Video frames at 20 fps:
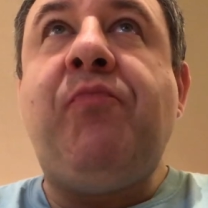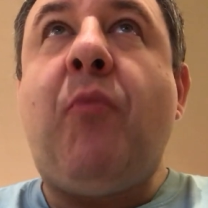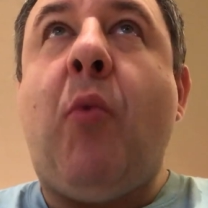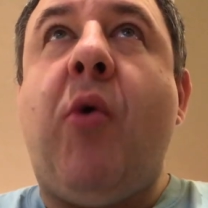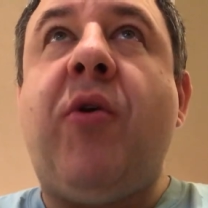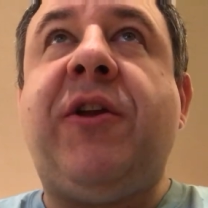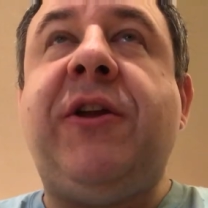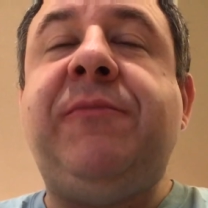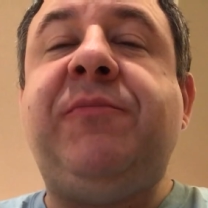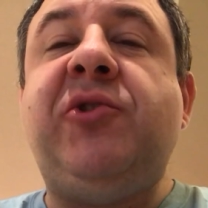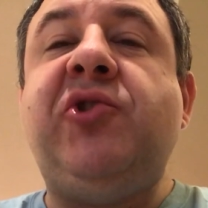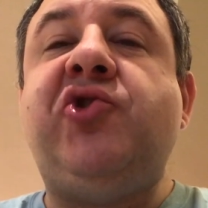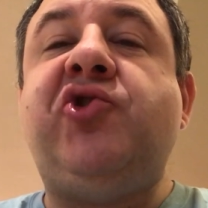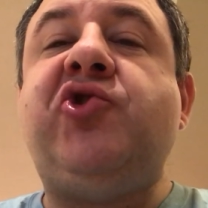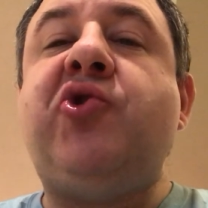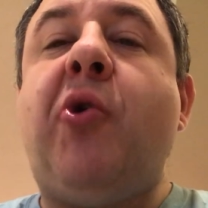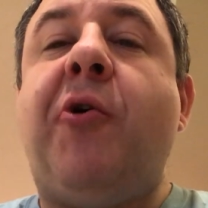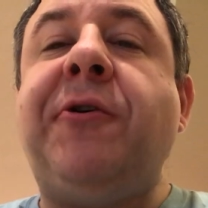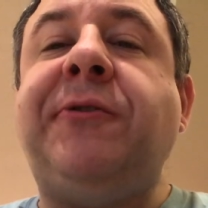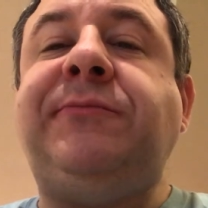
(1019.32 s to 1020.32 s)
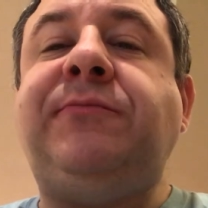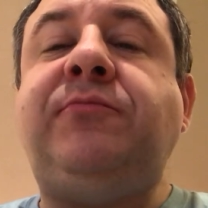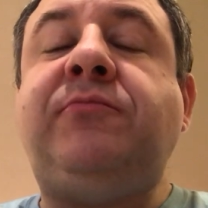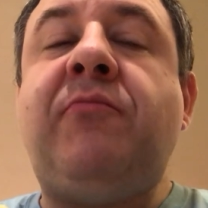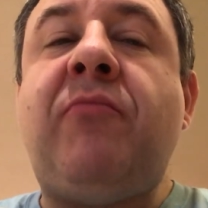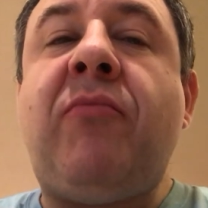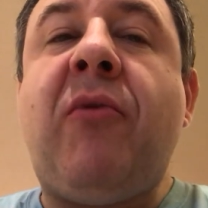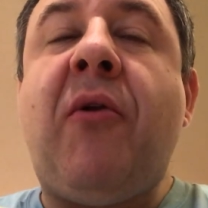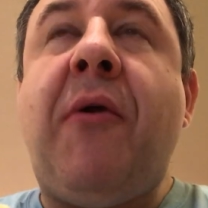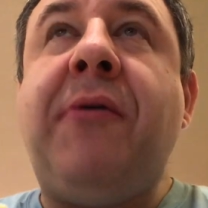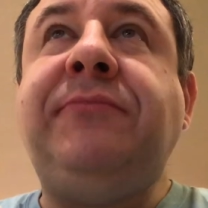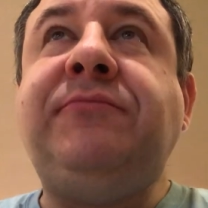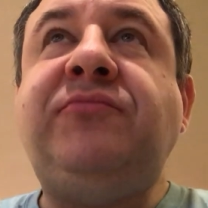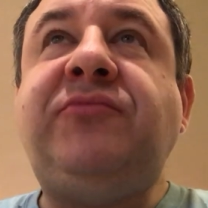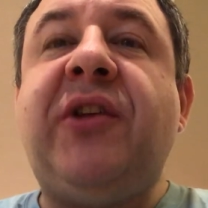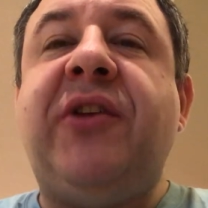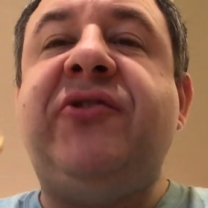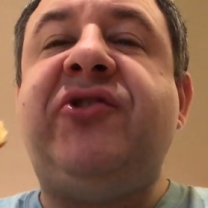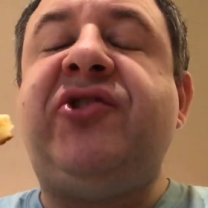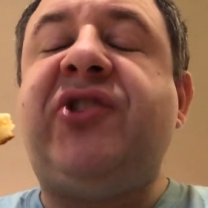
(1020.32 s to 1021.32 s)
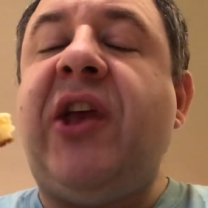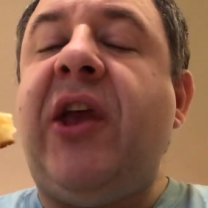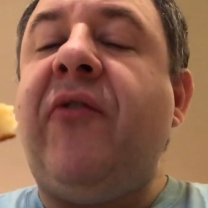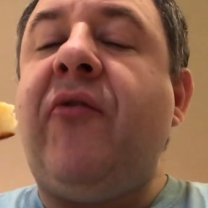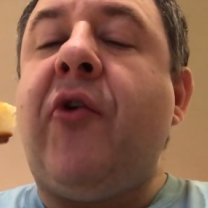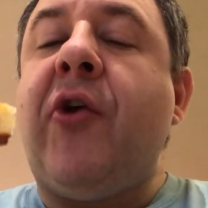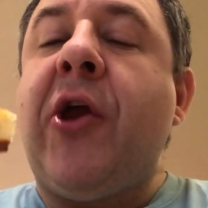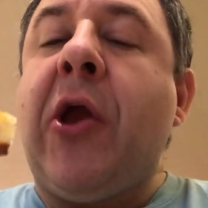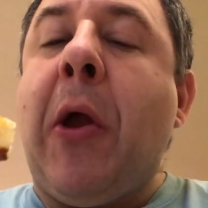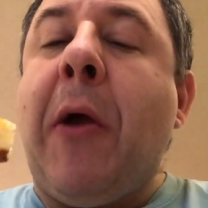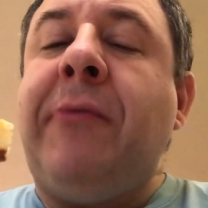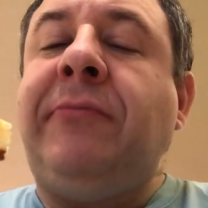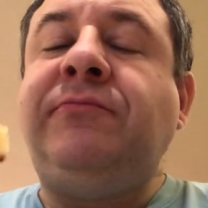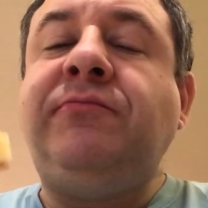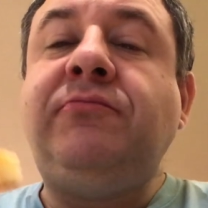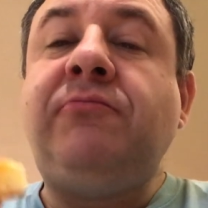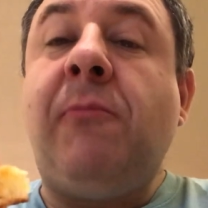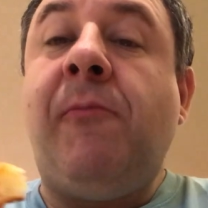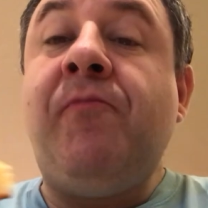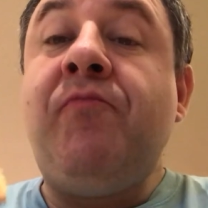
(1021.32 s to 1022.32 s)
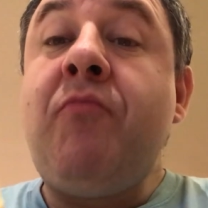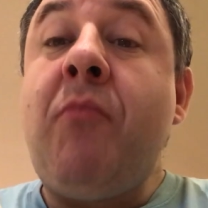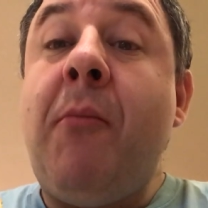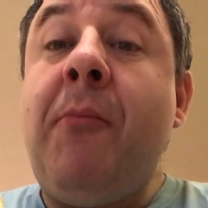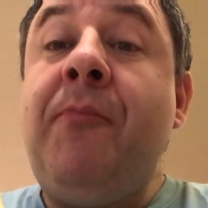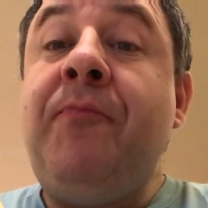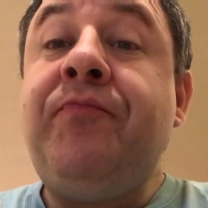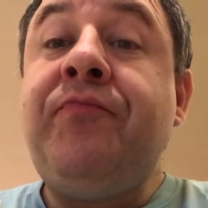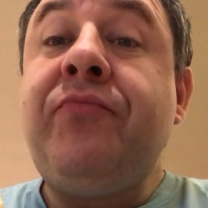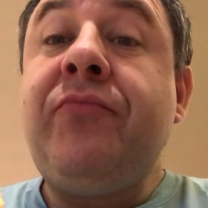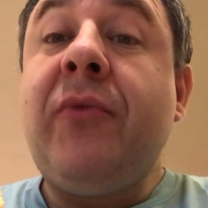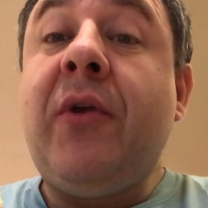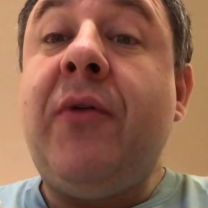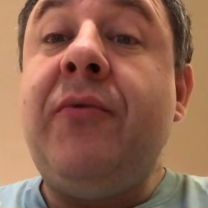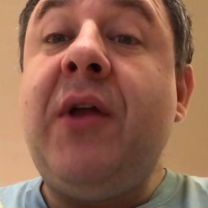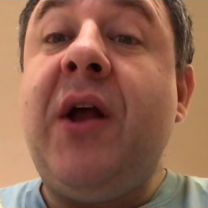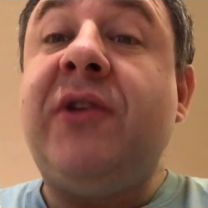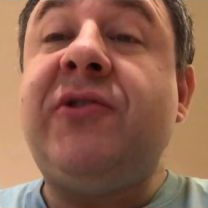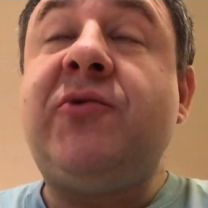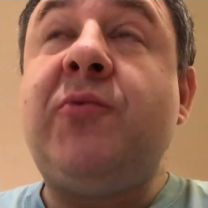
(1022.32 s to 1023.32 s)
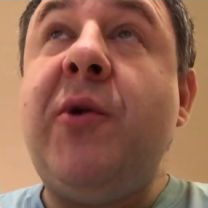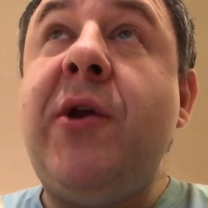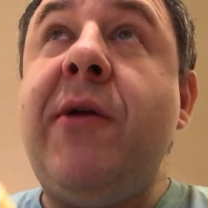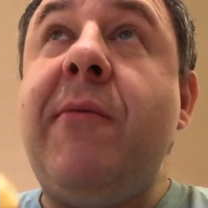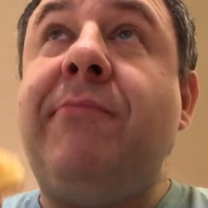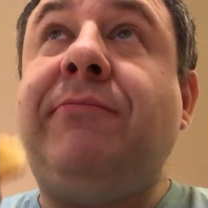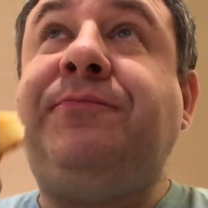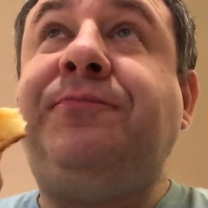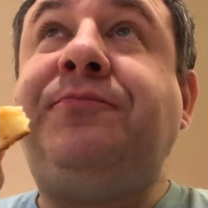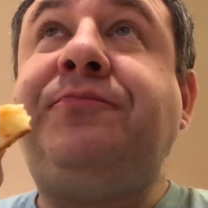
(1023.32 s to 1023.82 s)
I'm going to keep these short and savory. Not sweet.